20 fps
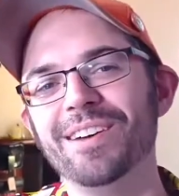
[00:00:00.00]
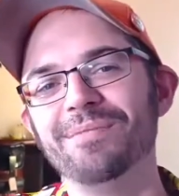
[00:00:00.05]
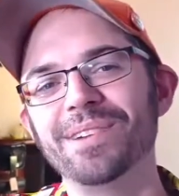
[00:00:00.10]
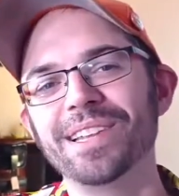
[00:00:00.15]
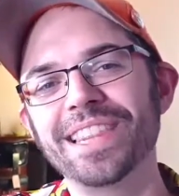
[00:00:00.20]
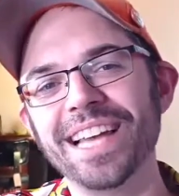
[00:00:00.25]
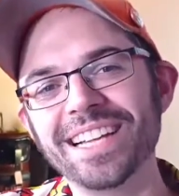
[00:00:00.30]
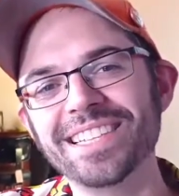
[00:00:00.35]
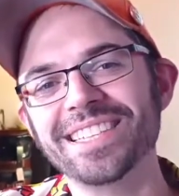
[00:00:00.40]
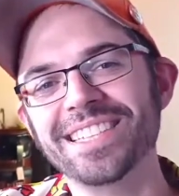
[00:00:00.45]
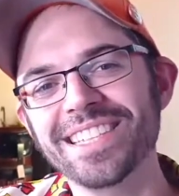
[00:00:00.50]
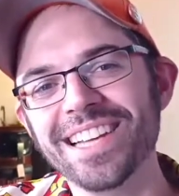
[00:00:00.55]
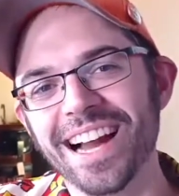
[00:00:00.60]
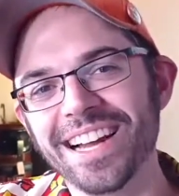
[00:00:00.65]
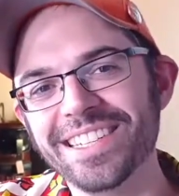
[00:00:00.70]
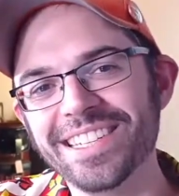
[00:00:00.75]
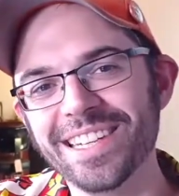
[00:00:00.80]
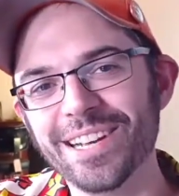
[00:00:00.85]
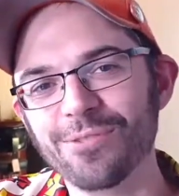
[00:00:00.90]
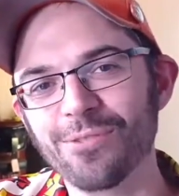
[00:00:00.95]
But that's the
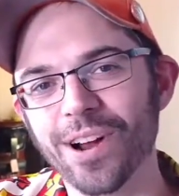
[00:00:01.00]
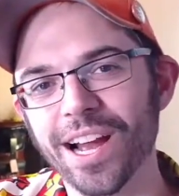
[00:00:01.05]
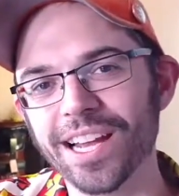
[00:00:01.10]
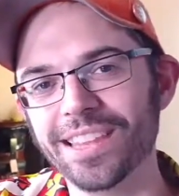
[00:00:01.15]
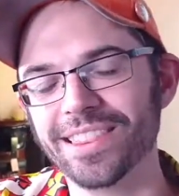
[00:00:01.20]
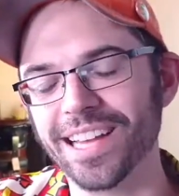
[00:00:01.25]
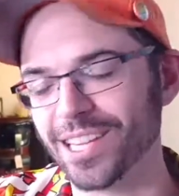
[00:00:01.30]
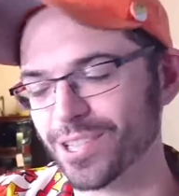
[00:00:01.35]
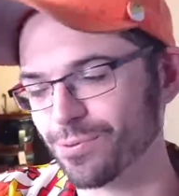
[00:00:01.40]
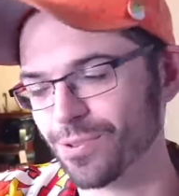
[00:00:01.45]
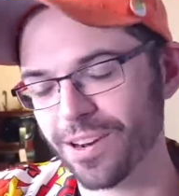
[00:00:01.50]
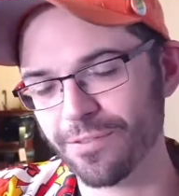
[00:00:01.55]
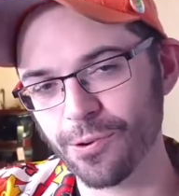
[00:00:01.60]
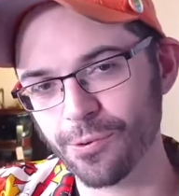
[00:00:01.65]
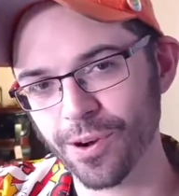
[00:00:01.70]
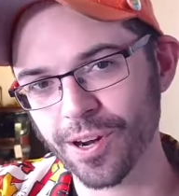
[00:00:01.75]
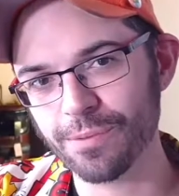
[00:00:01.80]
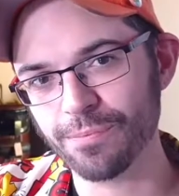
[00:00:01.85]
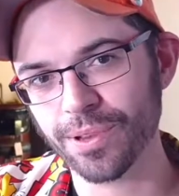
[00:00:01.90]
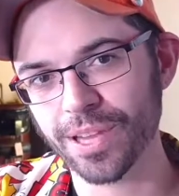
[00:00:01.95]
idea, right? That's what
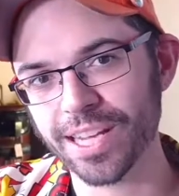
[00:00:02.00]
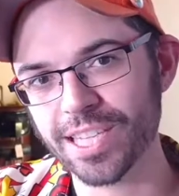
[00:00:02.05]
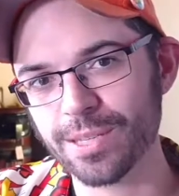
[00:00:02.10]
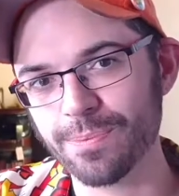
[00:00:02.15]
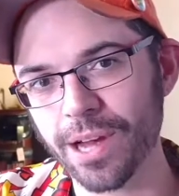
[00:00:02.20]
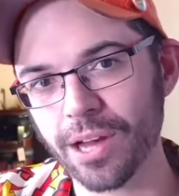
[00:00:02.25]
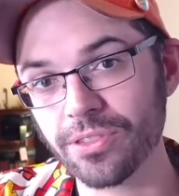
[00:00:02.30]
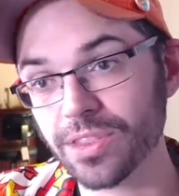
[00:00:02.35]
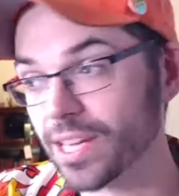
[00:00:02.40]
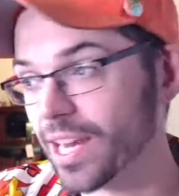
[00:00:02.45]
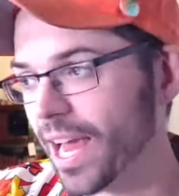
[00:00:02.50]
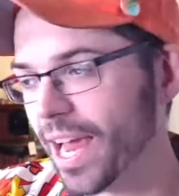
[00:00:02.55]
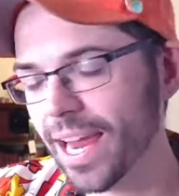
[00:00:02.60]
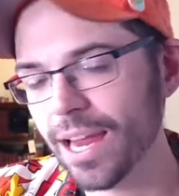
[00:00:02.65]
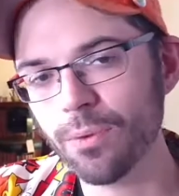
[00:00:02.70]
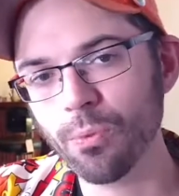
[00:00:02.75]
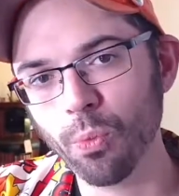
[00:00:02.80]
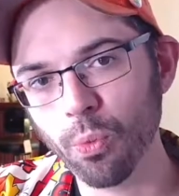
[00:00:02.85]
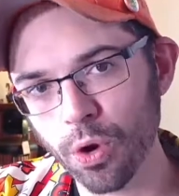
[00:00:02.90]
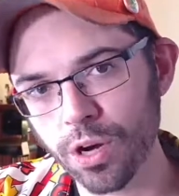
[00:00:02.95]
everyone complains about. Then
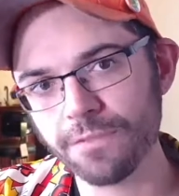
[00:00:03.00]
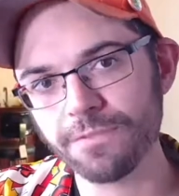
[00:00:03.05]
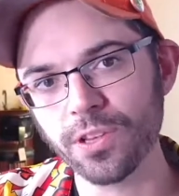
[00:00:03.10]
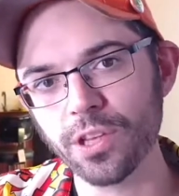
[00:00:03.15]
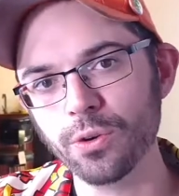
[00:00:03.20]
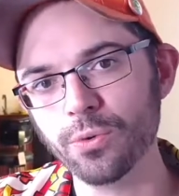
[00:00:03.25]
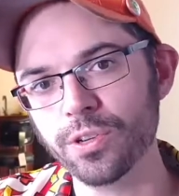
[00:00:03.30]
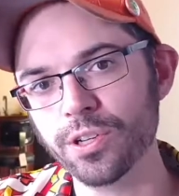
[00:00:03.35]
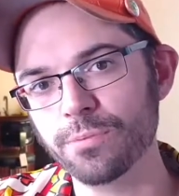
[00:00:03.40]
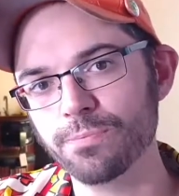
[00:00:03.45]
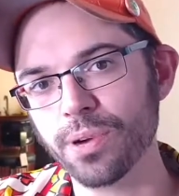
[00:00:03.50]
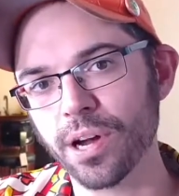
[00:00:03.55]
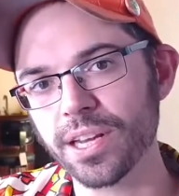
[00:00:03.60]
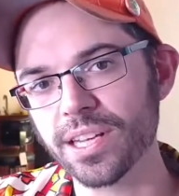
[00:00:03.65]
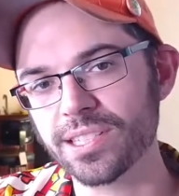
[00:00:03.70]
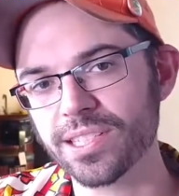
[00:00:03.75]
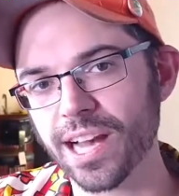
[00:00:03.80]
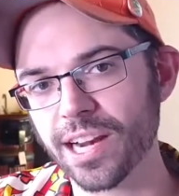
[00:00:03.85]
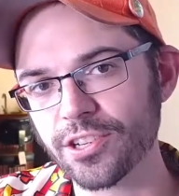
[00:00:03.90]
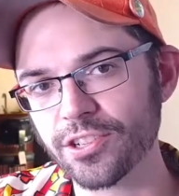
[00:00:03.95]
hey, what if you and your
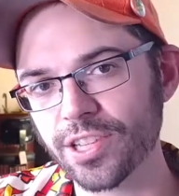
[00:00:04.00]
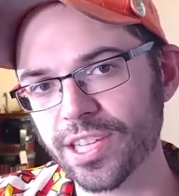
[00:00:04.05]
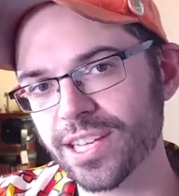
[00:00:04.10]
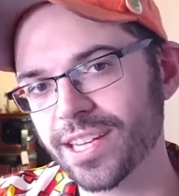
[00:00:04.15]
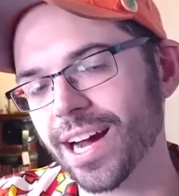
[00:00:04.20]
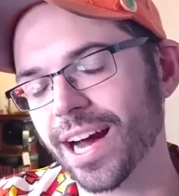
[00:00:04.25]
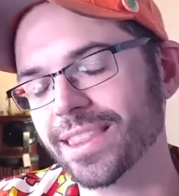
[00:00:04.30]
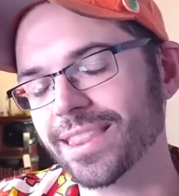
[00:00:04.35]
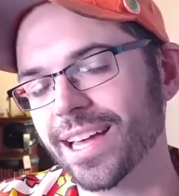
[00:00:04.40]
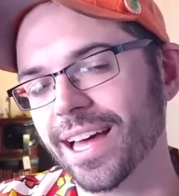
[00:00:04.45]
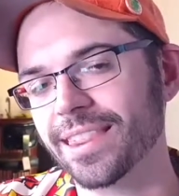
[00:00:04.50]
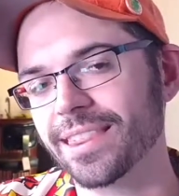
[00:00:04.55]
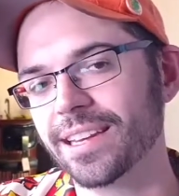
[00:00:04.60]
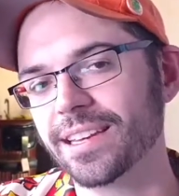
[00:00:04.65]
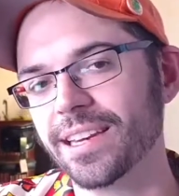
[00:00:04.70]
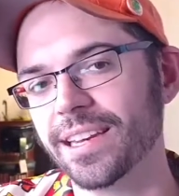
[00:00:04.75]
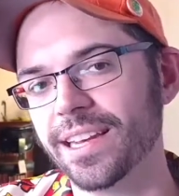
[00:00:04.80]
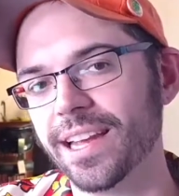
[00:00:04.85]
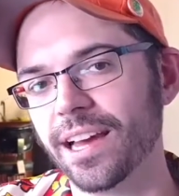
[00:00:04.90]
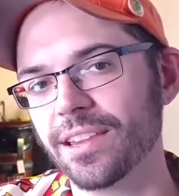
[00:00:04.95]
buddies actually got that
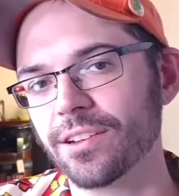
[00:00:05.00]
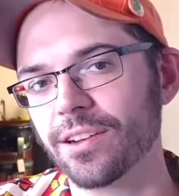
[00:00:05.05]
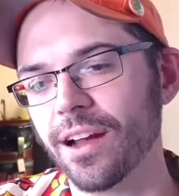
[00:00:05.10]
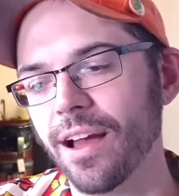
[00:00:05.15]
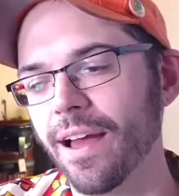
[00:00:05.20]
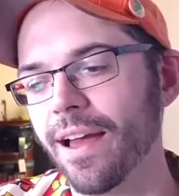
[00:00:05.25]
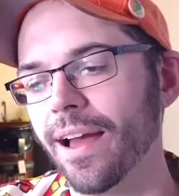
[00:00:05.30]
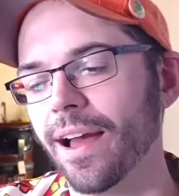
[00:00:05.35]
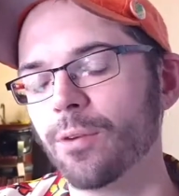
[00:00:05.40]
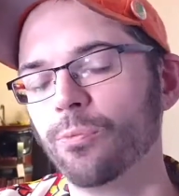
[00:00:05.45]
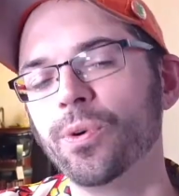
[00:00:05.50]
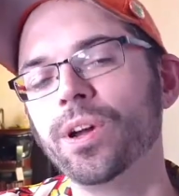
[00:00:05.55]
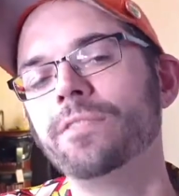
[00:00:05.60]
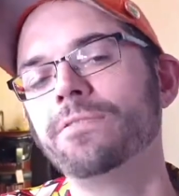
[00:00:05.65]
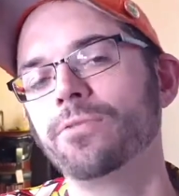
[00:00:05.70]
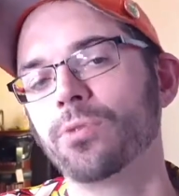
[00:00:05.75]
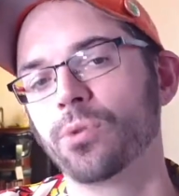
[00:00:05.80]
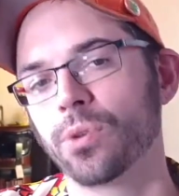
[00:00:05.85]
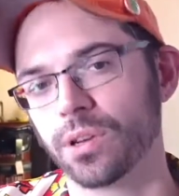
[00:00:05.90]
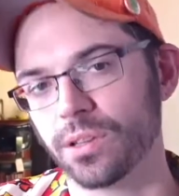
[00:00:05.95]
thing together and
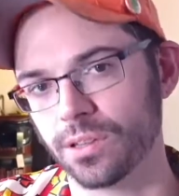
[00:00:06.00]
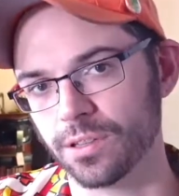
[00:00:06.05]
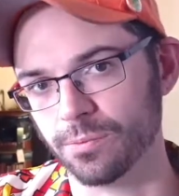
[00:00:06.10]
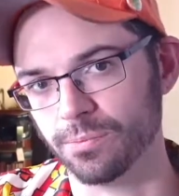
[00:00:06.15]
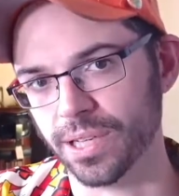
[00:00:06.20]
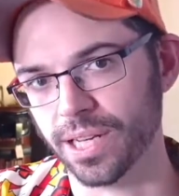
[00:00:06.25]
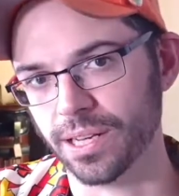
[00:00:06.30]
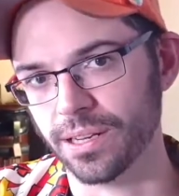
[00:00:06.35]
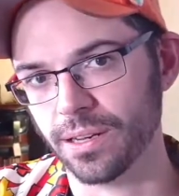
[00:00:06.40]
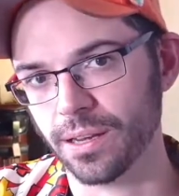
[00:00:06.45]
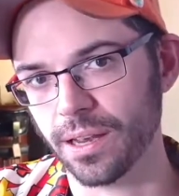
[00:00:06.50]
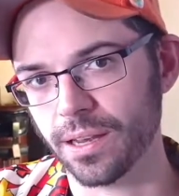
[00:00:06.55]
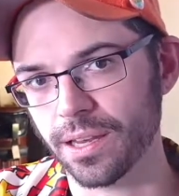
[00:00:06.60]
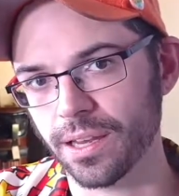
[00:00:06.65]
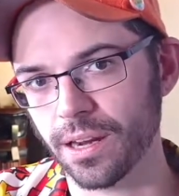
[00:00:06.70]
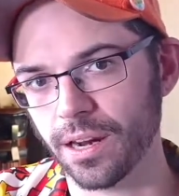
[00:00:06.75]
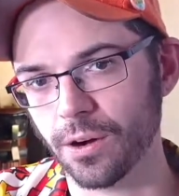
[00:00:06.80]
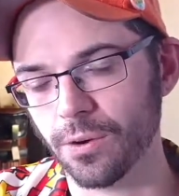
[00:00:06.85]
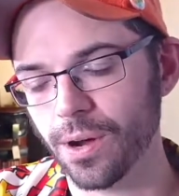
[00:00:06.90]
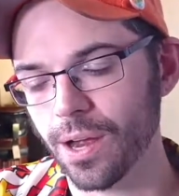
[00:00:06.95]
went for it a little bit?
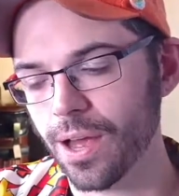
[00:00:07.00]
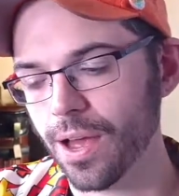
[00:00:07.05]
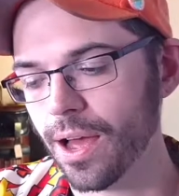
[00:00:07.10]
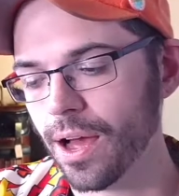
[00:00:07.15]
You know,